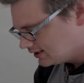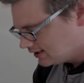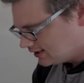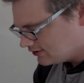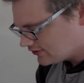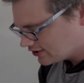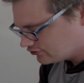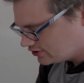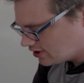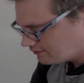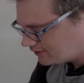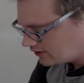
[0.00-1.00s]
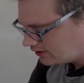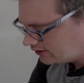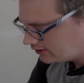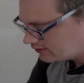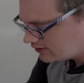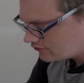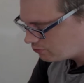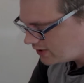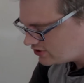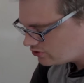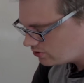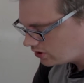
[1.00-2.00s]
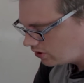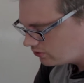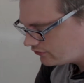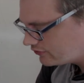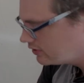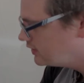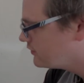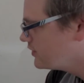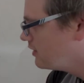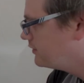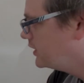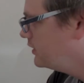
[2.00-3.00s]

It's actually not very, it's way too close. It's not very